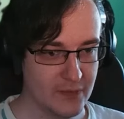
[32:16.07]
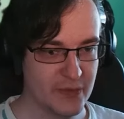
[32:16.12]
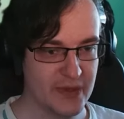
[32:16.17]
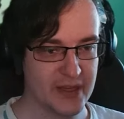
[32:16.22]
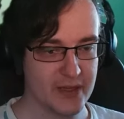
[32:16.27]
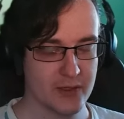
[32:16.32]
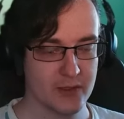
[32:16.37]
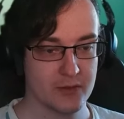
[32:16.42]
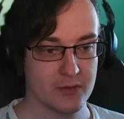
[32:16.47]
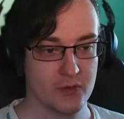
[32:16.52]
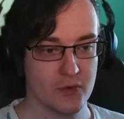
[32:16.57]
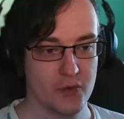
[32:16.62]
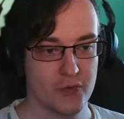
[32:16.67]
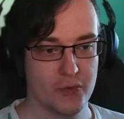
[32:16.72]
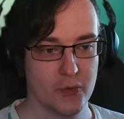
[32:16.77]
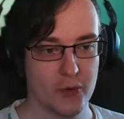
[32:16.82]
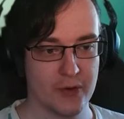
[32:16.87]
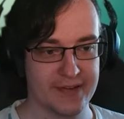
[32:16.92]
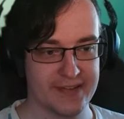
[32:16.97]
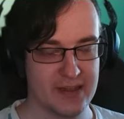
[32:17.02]
we have
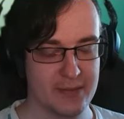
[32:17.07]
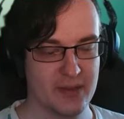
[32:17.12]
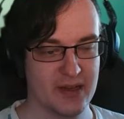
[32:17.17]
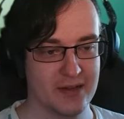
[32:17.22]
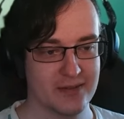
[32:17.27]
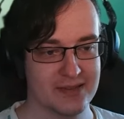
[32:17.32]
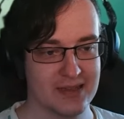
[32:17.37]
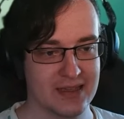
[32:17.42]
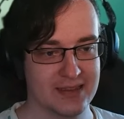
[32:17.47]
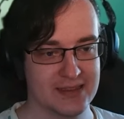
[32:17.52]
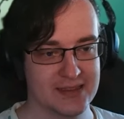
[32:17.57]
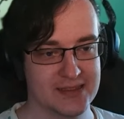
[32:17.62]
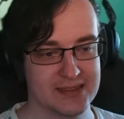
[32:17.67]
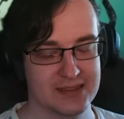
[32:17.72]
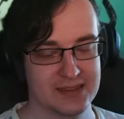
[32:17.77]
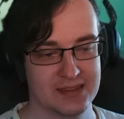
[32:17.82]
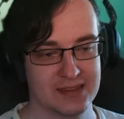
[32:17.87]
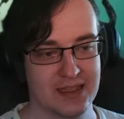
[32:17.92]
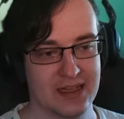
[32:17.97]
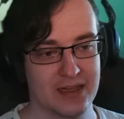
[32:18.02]
4 debuffs, and this
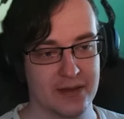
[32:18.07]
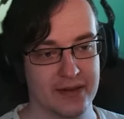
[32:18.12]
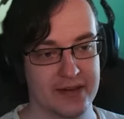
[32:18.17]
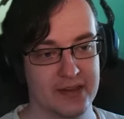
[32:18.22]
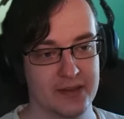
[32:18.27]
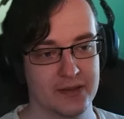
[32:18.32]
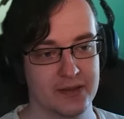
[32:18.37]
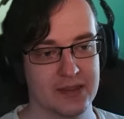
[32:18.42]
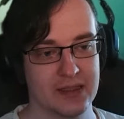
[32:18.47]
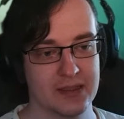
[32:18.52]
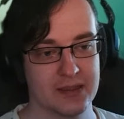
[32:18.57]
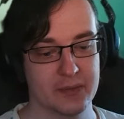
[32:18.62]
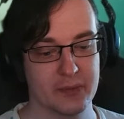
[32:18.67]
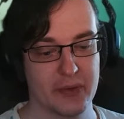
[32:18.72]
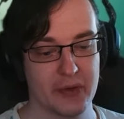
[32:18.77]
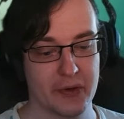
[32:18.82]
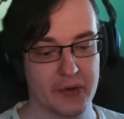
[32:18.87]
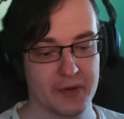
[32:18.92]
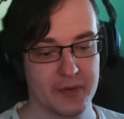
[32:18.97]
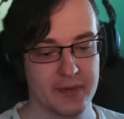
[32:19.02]
is our hero talent
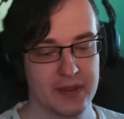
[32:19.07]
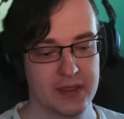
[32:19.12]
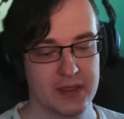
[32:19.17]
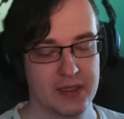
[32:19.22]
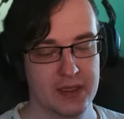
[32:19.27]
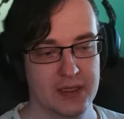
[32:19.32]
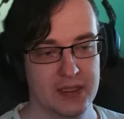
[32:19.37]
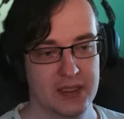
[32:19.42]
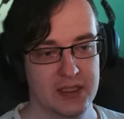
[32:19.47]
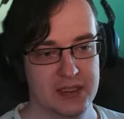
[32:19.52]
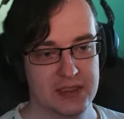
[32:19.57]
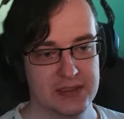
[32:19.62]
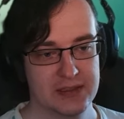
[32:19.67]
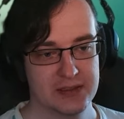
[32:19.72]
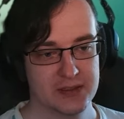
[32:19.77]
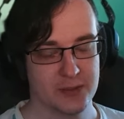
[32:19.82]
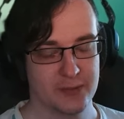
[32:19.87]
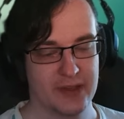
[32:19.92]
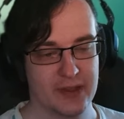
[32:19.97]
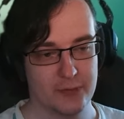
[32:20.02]
proc.
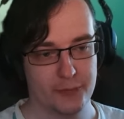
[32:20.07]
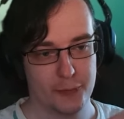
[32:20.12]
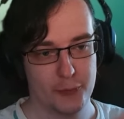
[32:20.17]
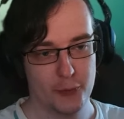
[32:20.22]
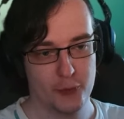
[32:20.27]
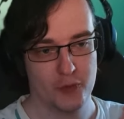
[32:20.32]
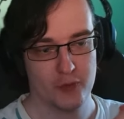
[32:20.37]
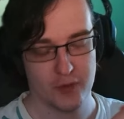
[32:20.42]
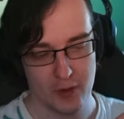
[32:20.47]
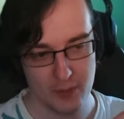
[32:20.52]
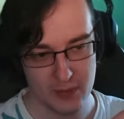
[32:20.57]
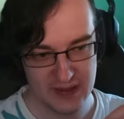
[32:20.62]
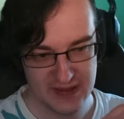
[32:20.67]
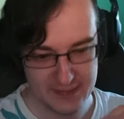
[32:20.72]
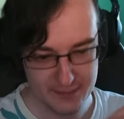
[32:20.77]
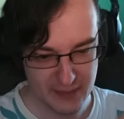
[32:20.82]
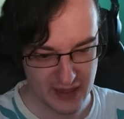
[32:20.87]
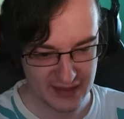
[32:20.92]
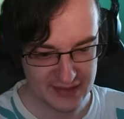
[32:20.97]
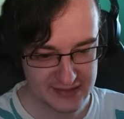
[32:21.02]
So we have 2 from
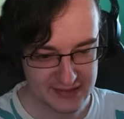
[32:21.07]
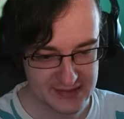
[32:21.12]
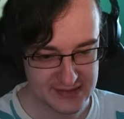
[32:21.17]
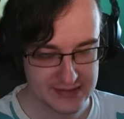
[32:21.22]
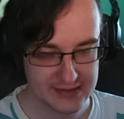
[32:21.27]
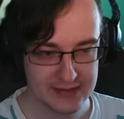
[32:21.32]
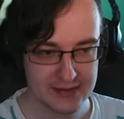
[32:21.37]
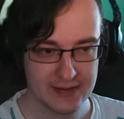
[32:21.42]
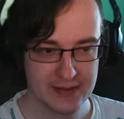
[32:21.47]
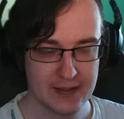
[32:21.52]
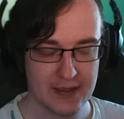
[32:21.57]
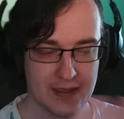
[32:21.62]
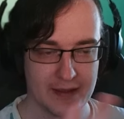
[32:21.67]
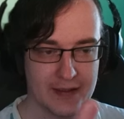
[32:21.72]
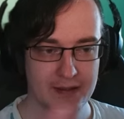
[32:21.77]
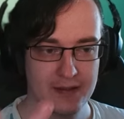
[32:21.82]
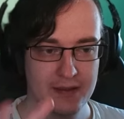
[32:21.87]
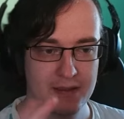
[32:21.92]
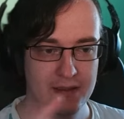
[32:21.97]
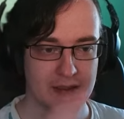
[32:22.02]
Balance,
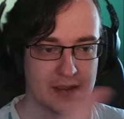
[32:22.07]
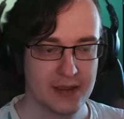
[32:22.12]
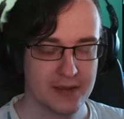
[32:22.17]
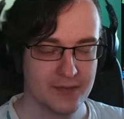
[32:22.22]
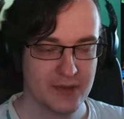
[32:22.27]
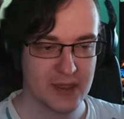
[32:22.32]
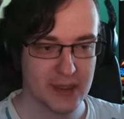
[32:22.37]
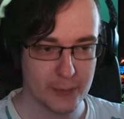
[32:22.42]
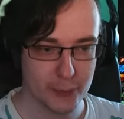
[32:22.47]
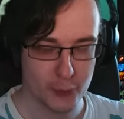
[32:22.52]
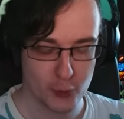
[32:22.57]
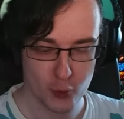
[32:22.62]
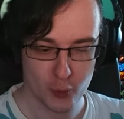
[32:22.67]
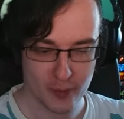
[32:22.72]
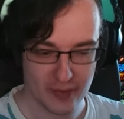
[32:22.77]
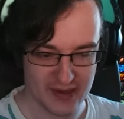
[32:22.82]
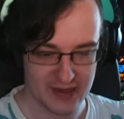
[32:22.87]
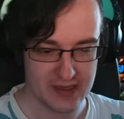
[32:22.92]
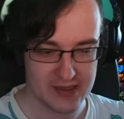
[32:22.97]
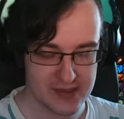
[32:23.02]
we have 2
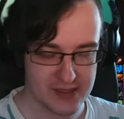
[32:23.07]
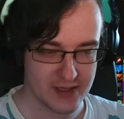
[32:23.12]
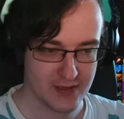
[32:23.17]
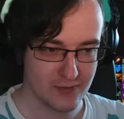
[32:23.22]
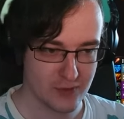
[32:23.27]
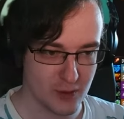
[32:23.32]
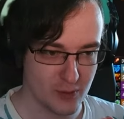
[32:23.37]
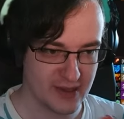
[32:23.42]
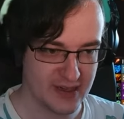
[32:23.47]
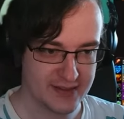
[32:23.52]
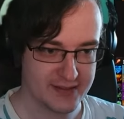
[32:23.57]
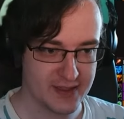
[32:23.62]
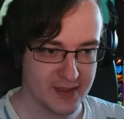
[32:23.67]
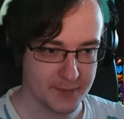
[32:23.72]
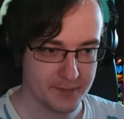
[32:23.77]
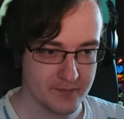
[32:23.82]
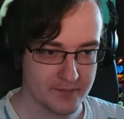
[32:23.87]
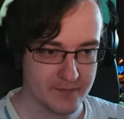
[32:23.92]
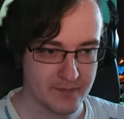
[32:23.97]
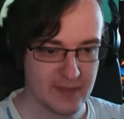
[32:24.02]
bleeds from
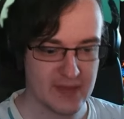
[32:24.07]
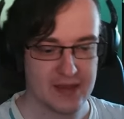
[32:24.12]
Kitty.